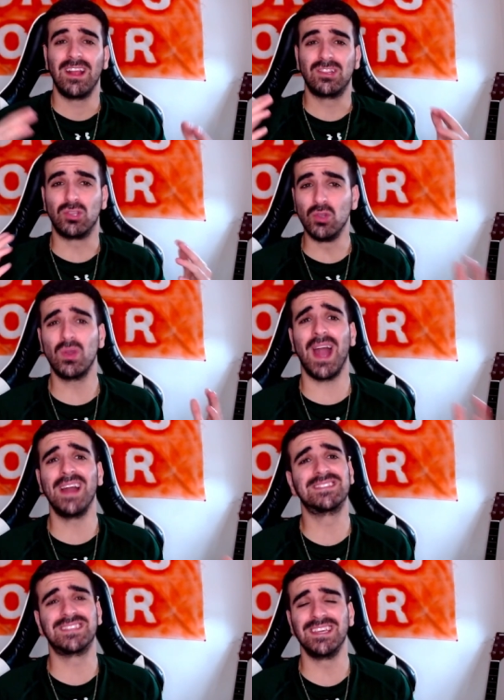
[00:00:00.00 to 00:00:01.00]
Do you
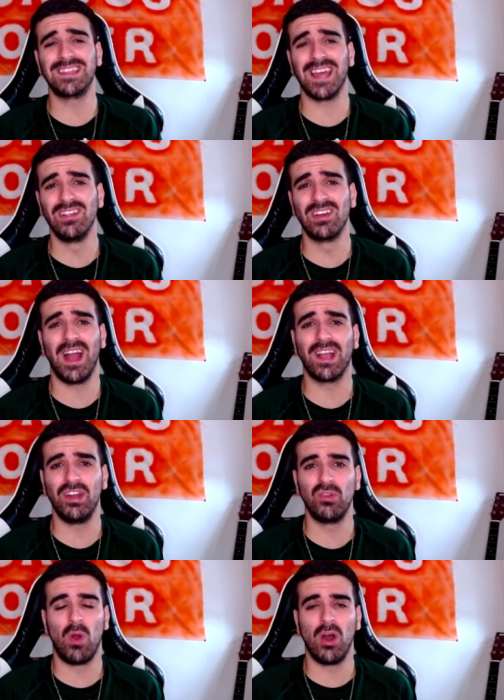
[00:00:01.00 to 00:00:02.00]
guys think that Ilkay
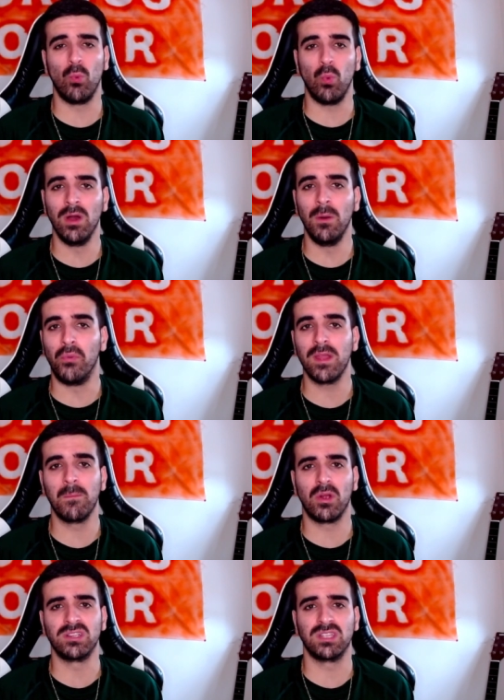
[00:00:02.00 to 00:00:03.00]
Gundogan will bring
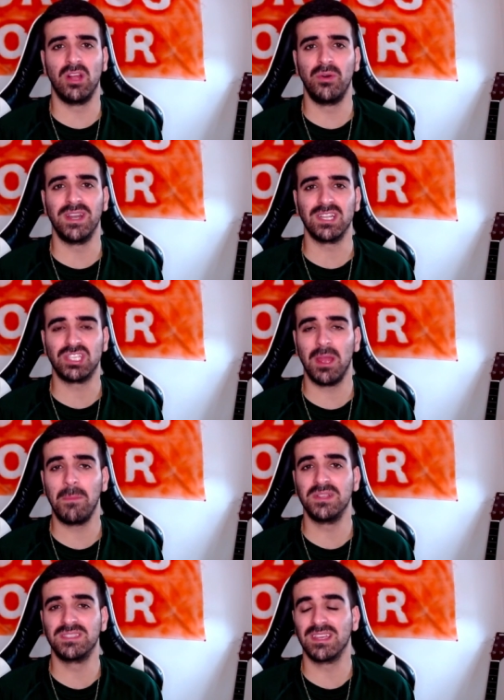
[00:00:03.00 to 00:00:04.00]
Barcelona to
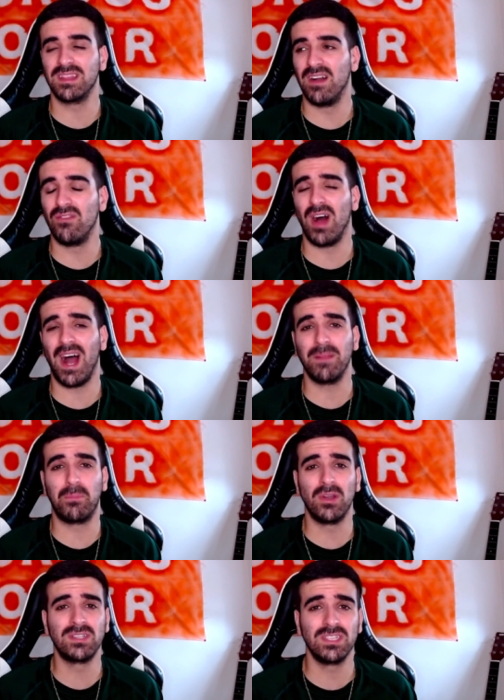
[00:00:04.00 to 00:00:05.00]
Champions League level? I
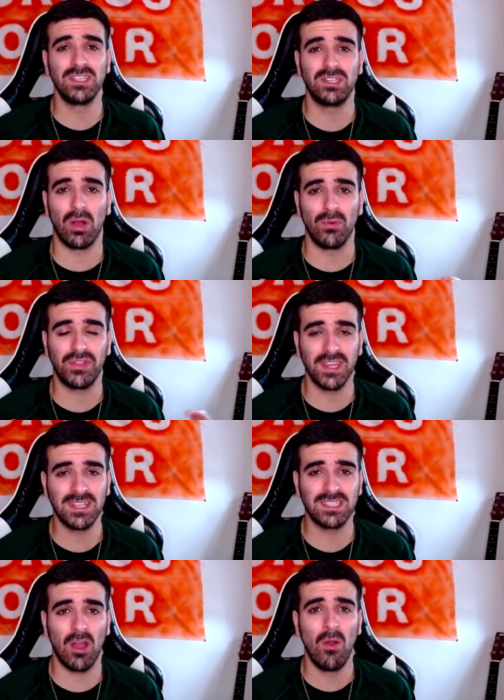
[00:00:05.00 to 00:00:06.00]
personally don't think
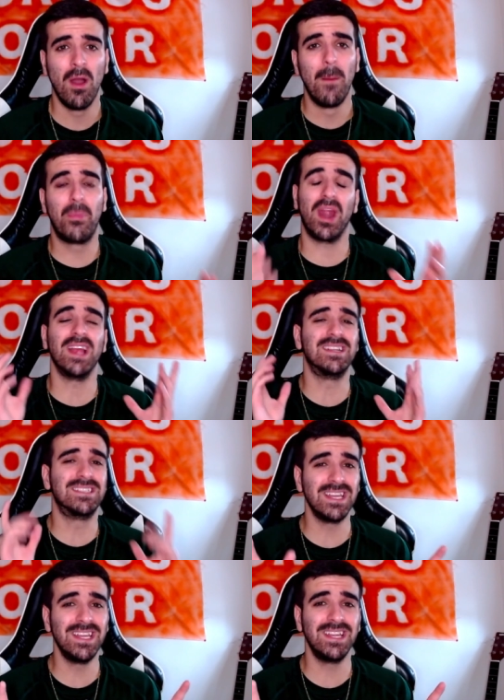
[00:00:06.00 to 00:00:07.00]
so, but I
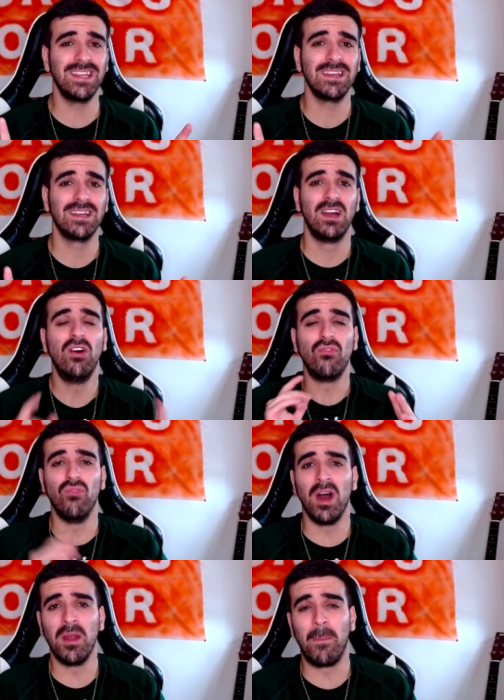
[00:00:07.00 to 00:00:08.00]
did
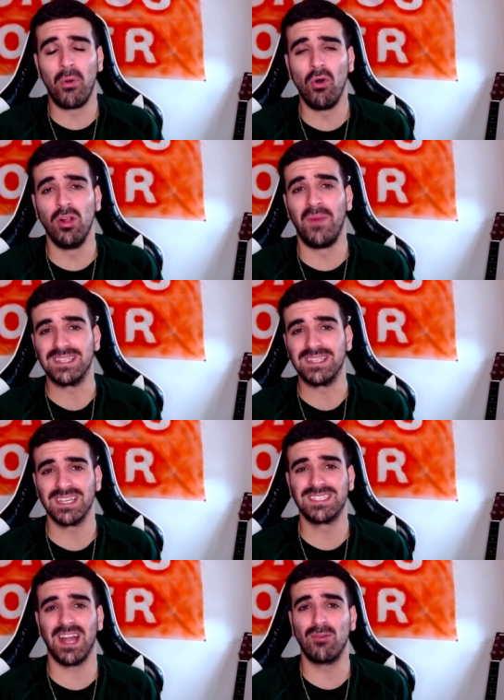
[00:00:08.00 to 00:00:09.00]
run a poll on my
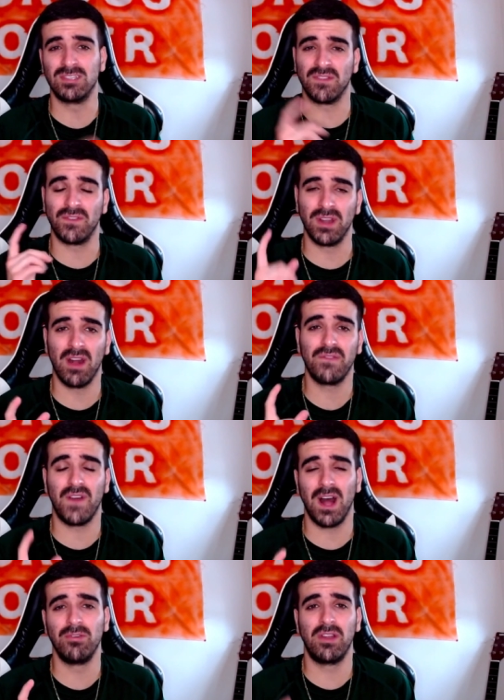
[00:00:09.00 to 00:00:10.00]
TikTok, which if you're not
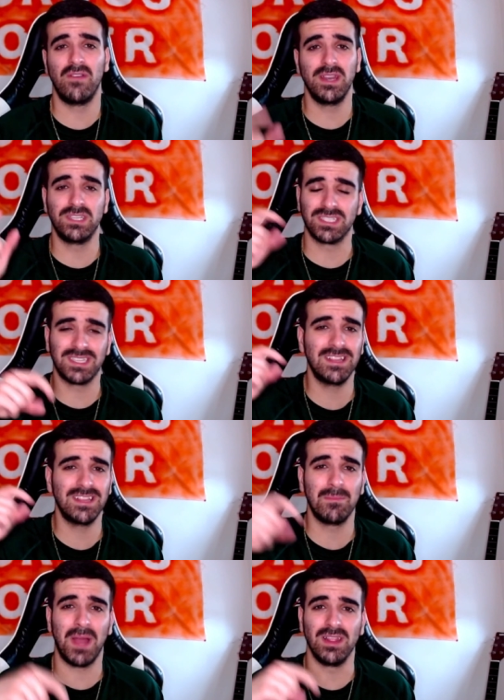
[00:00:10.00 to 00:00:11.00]
following already, just
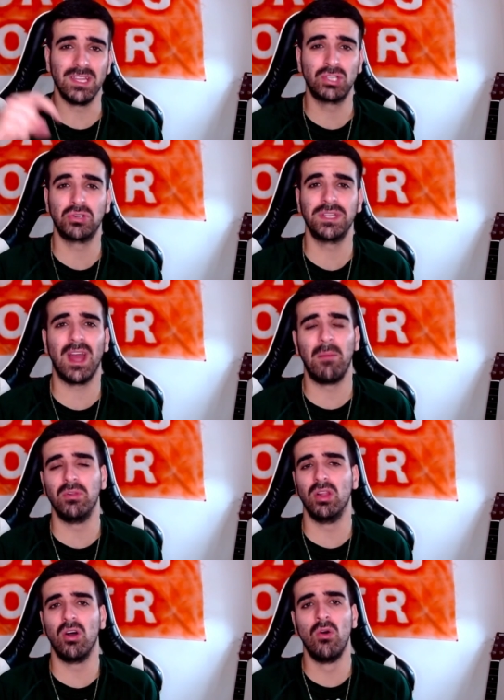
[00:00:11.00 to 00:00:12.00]
hit my link tree down
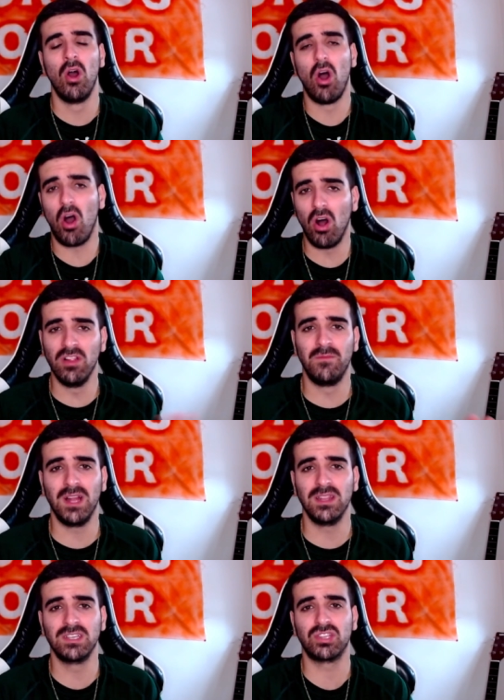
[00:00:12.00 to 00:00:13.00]
below. All of my
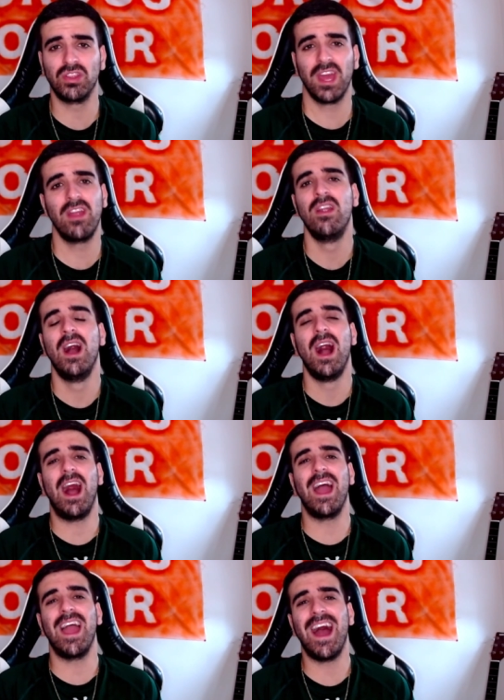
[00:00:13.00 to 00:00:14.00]
links are there.
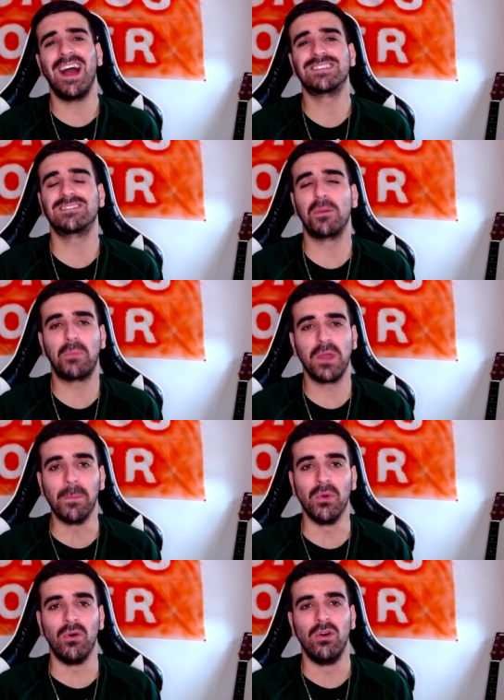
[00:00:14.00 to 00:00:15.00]
I asked the
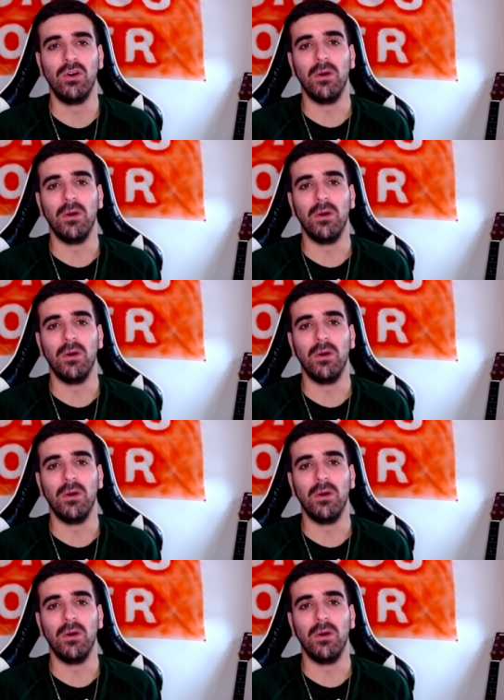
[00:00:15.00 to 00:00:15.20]
people,